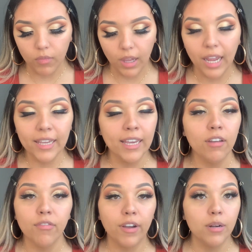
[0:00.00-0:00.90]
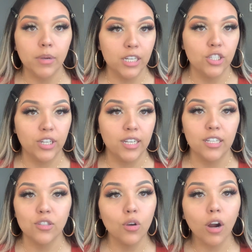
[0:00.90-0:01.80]
I can't find my shade.
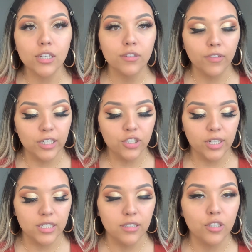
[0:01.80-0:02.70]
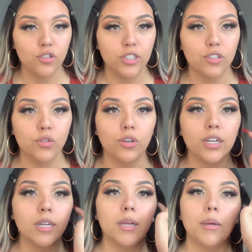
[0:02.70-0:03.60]
It's so hard to find shades in the drugstore
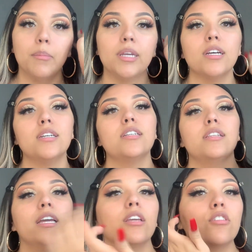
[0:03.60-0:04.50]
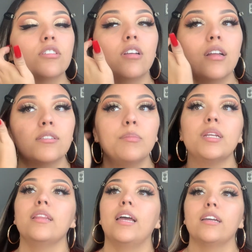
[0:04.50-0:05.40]
because like there's not
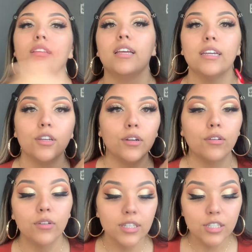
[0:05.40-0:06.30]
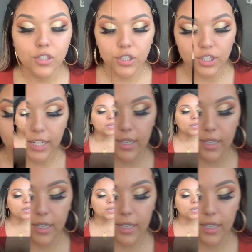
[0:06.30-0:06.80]
somebody that could like, you know, this is your shade.